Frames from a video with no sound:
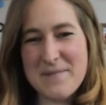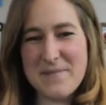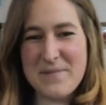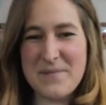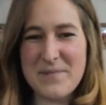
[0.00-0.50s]

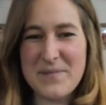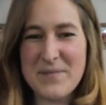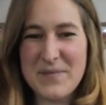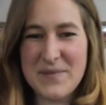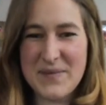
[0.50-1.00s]

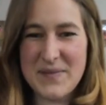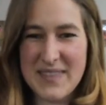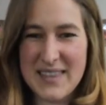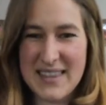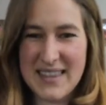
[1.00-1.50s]

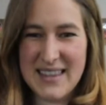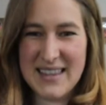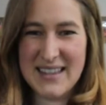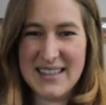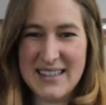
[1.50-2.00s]

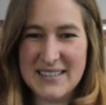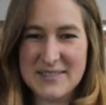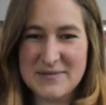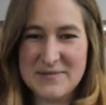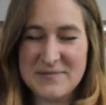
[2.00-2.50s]

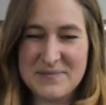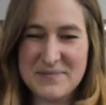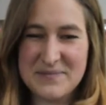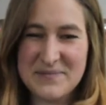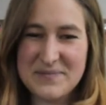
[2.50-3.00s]

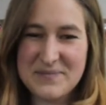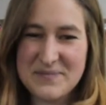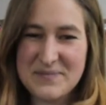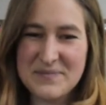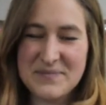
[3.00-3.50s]

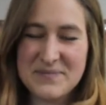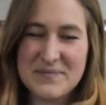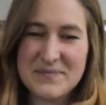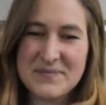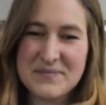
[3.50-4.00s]

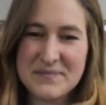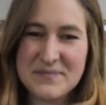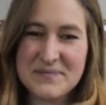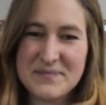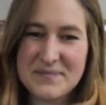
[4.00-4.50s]

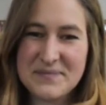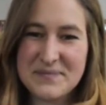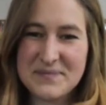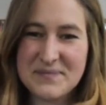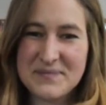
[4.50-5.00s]

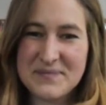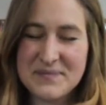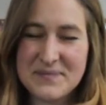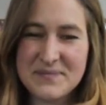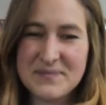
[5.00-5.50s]

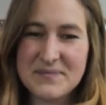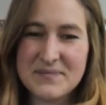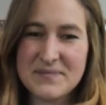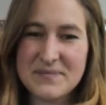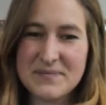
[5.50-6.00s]

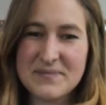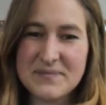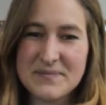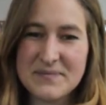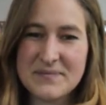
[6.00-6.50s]

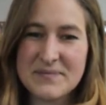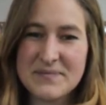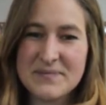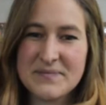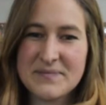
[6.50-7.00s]

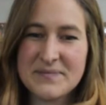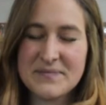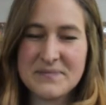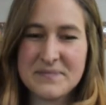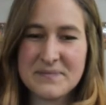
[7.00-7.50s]

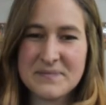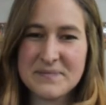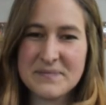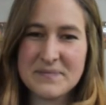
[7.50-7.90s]
No words are spoken by the person on screen.